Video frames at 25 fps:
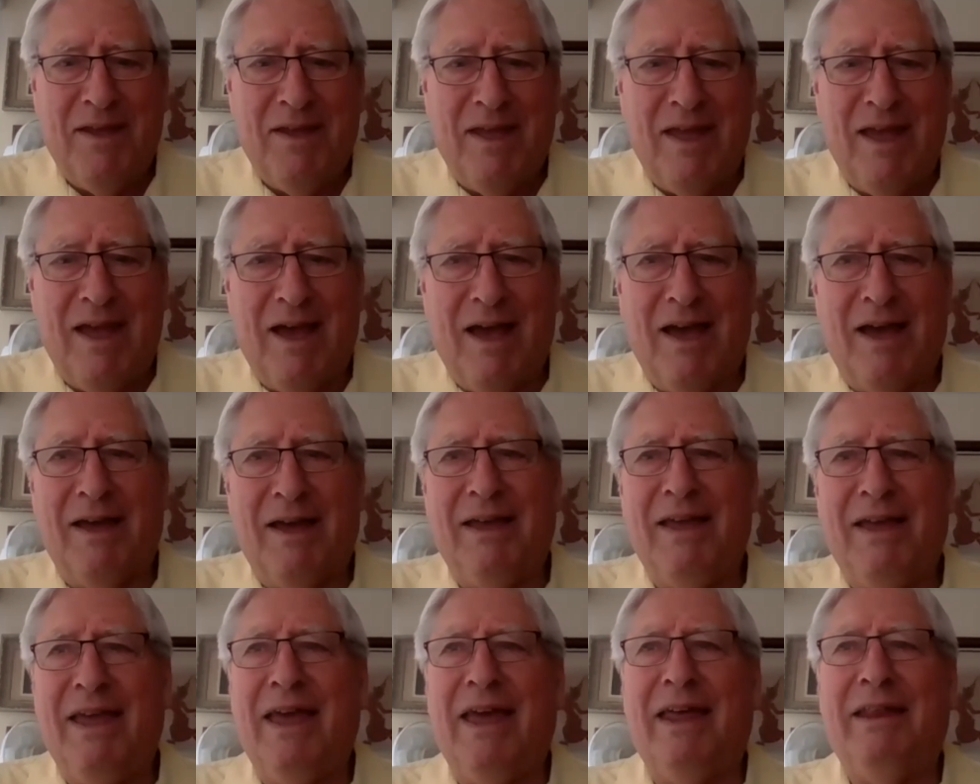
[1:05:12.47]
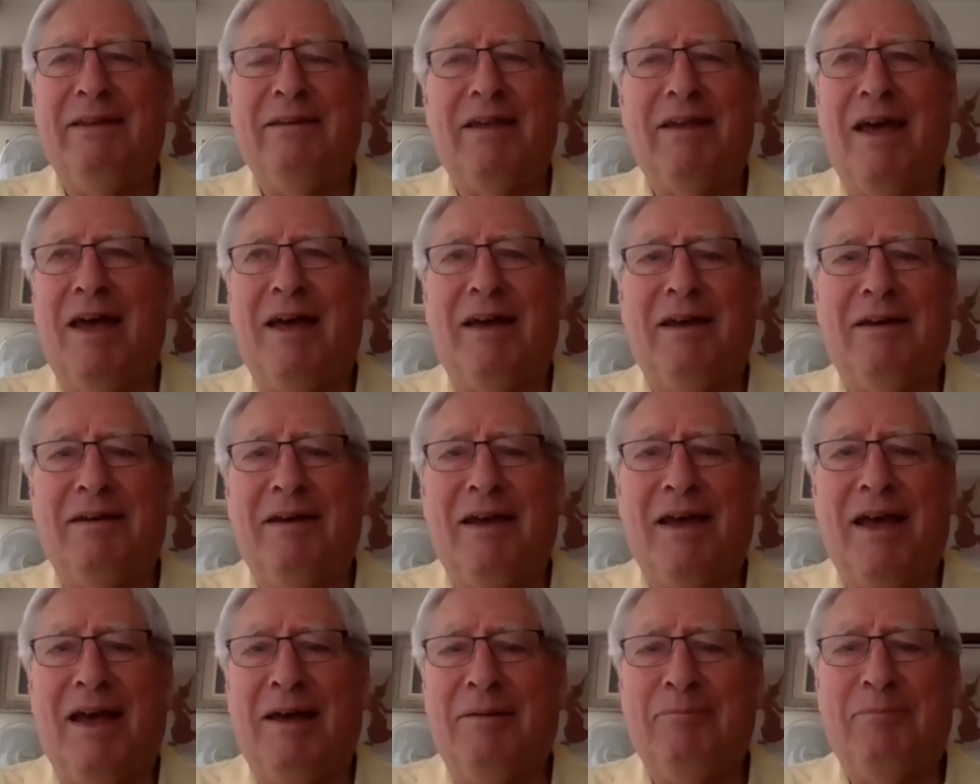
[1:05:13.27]
And
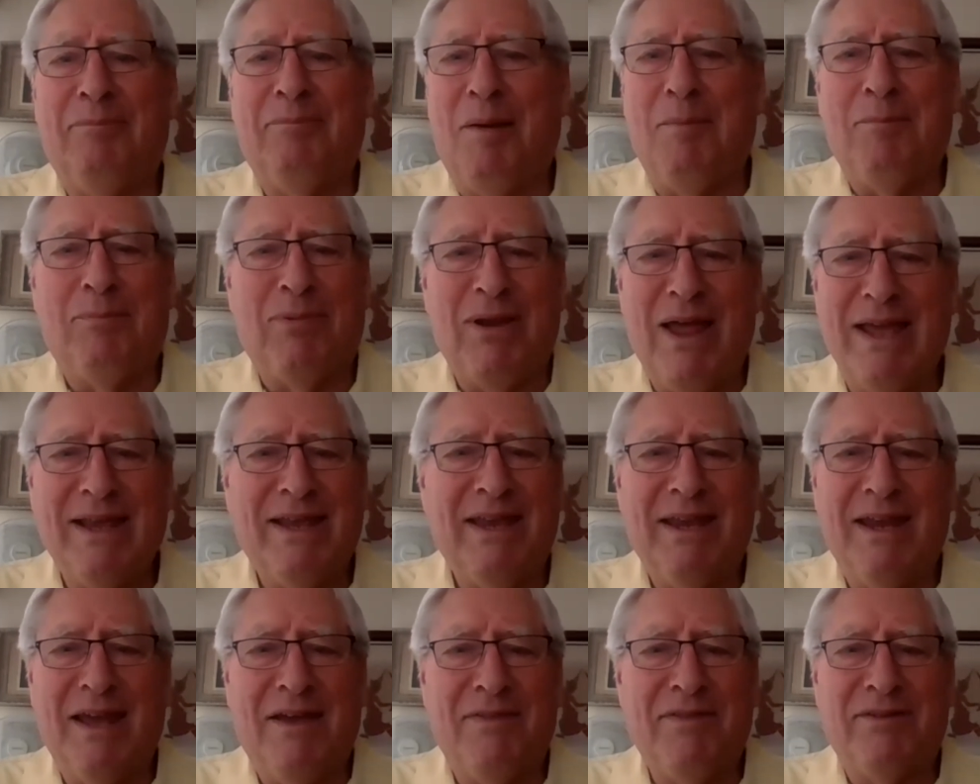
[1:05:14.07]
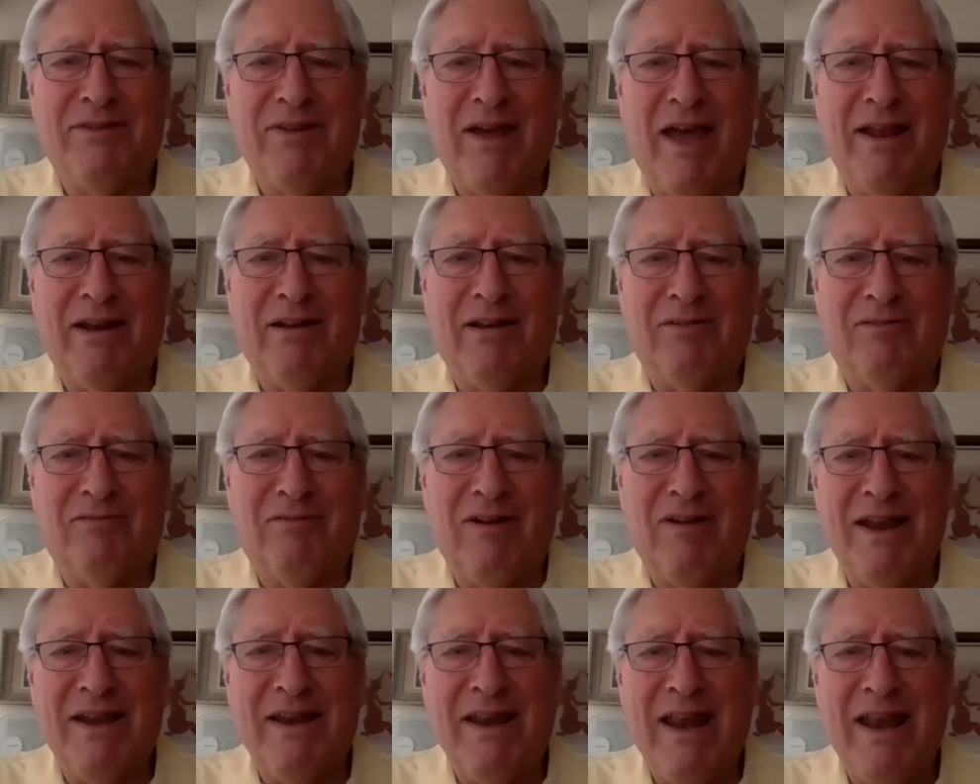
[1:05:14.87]
I'm blanking on the title
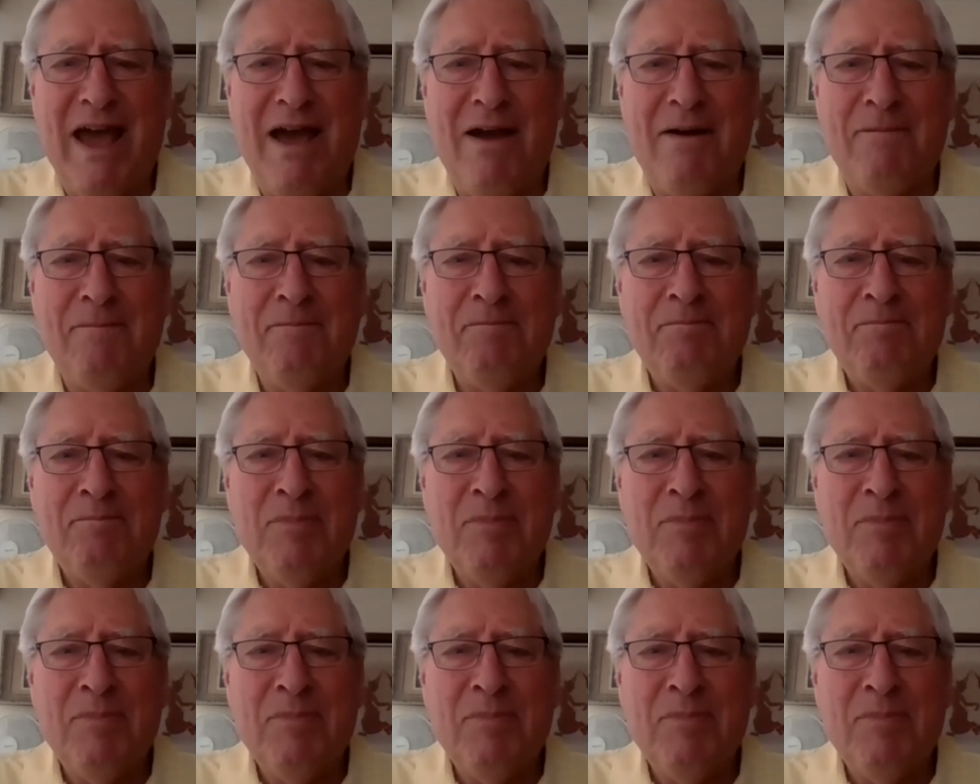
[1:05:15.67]
right now.